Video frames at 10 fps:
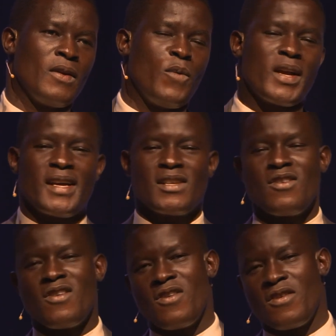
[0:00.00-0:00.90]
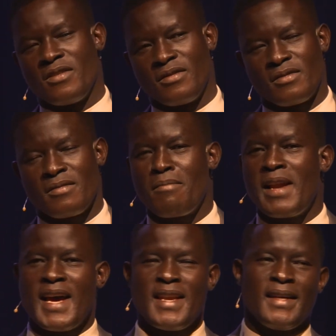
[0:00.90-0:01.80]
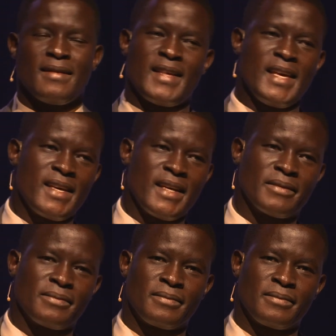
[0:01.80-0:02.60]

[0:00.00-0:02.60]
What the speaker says: We can't go on planning, thinking.